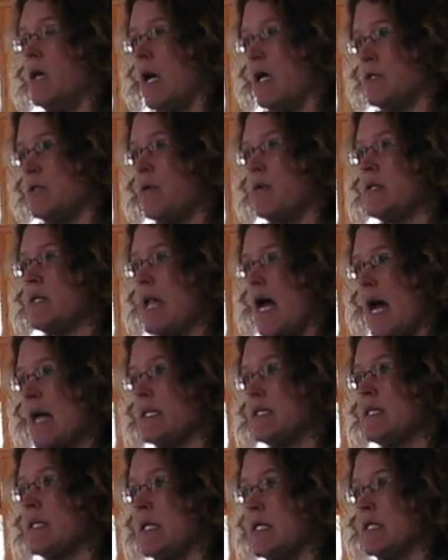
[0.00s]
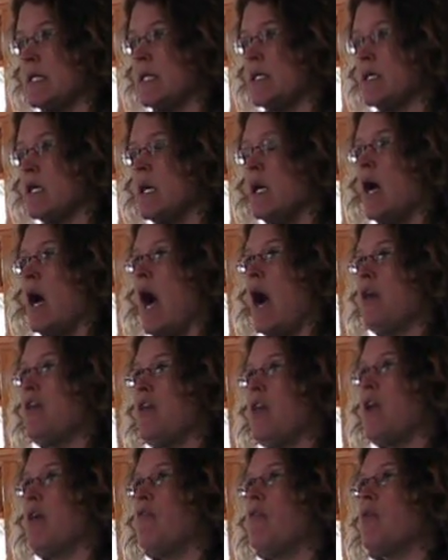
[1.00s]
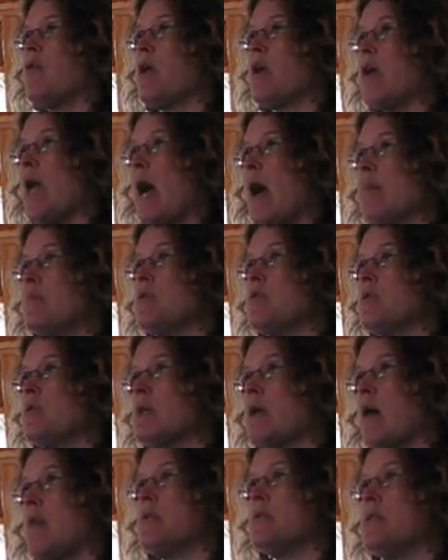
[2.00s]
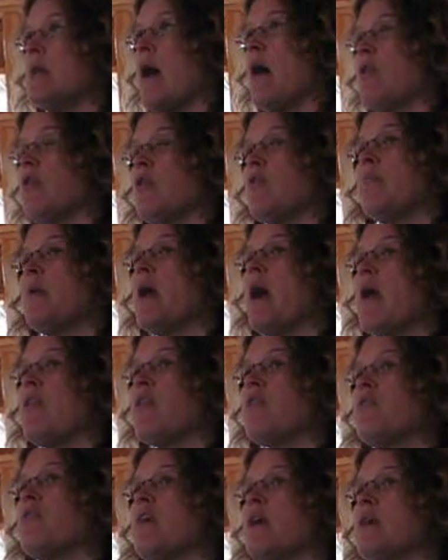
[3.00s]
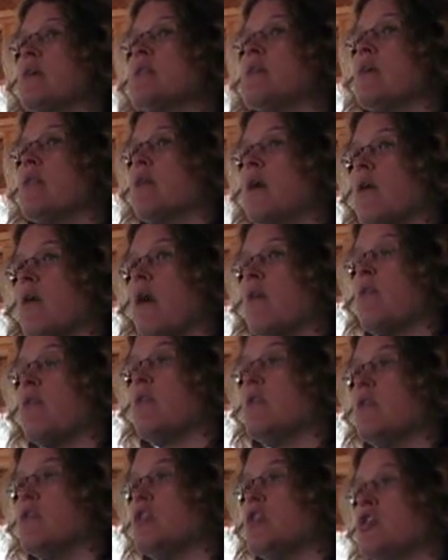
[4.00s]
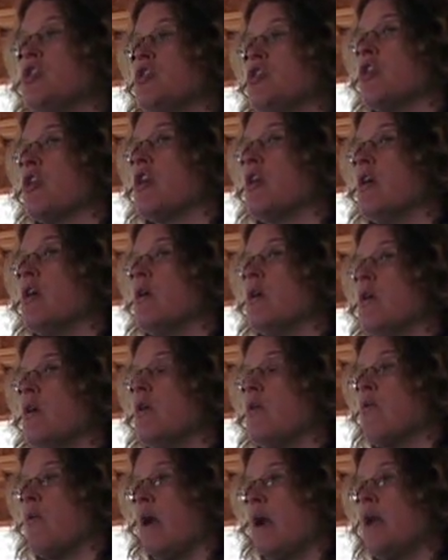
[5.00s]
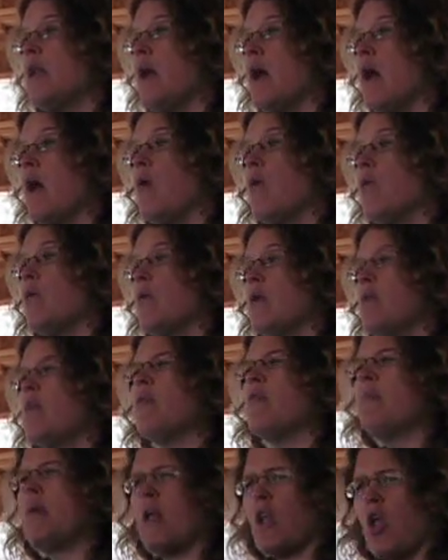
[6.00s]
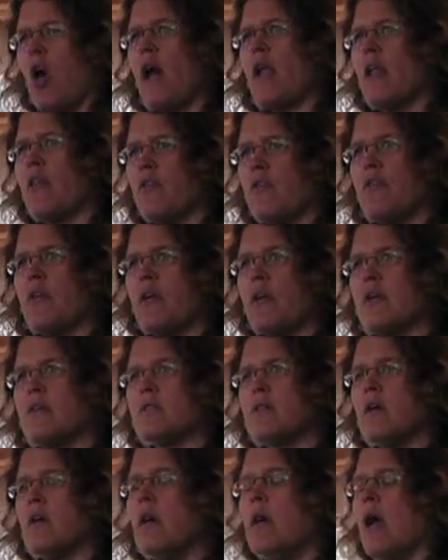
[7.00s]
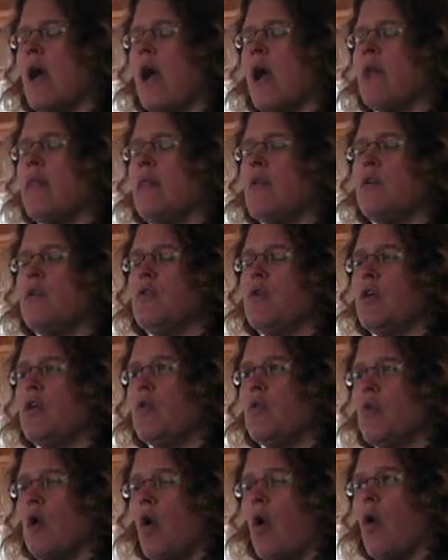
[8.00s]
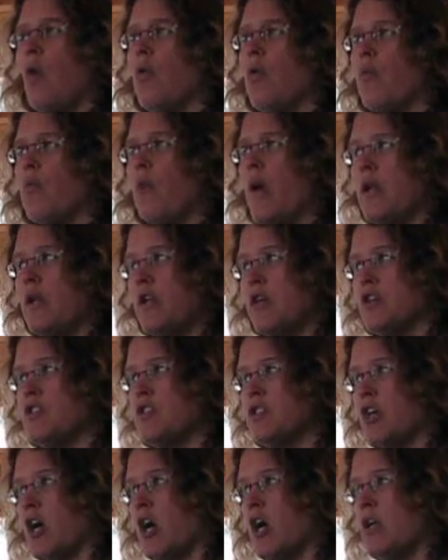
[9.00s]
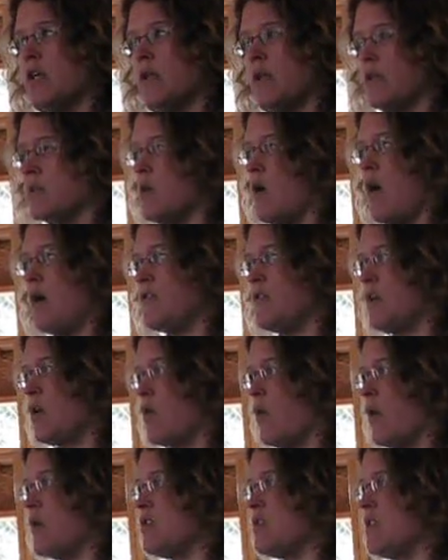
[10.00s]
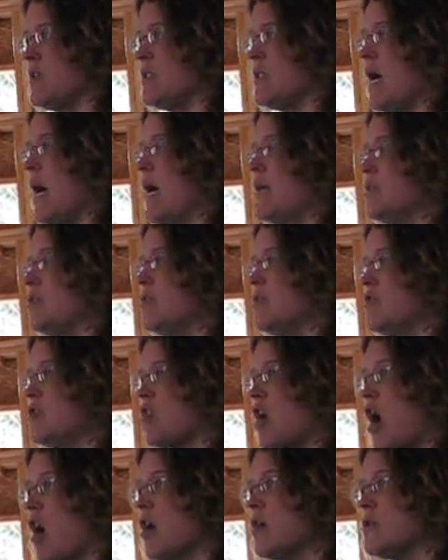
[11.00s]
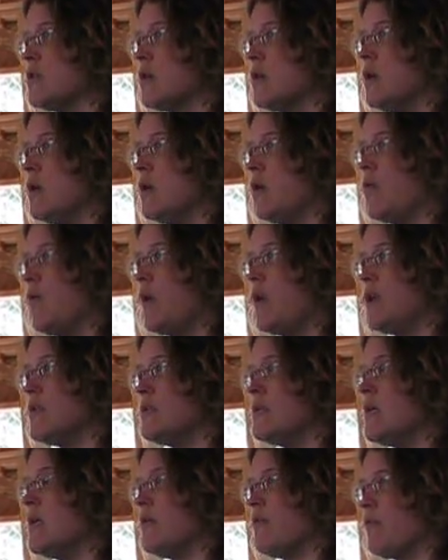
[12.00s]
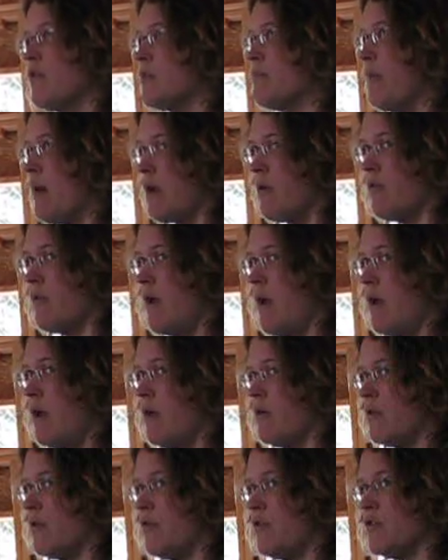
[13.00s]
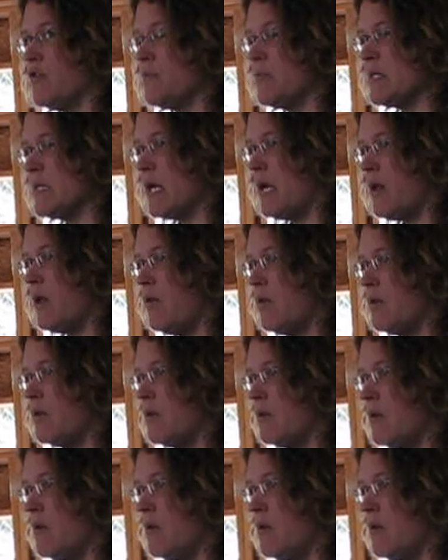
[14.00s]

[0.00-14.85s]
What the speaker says: Yeah, so it's last season's. I think if you were to capture it as it comes down, there'd be other things in there other than just sugar. Right now, there'd be a lot of other things. And you go, when do you start? That's often a question that's asked. You start when you see the first butterfly or the first mosquito,